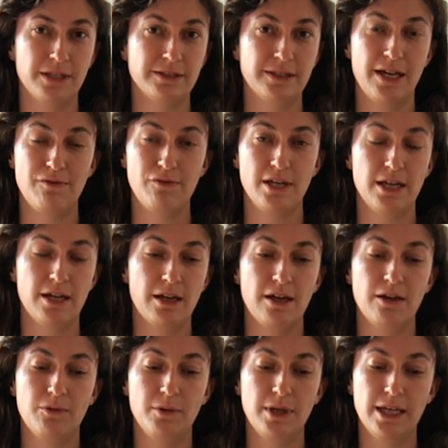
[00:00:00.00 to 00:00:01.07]
So every
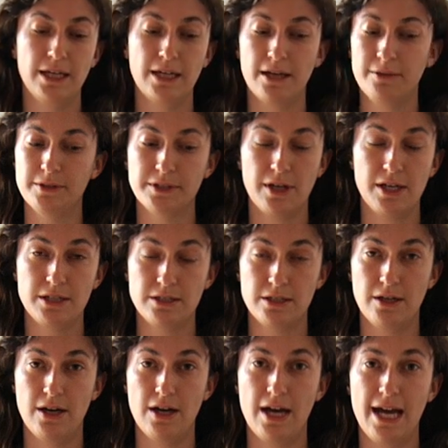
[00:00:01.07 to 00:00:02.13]
week I was going to
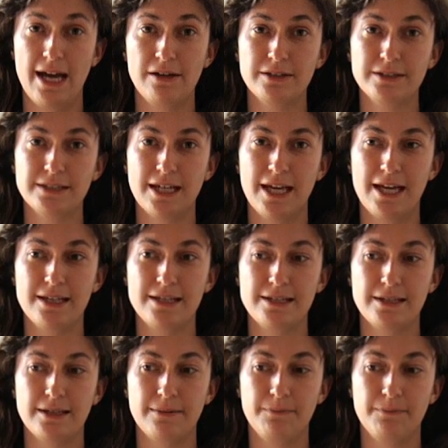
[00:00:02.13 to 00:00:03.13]
her house, and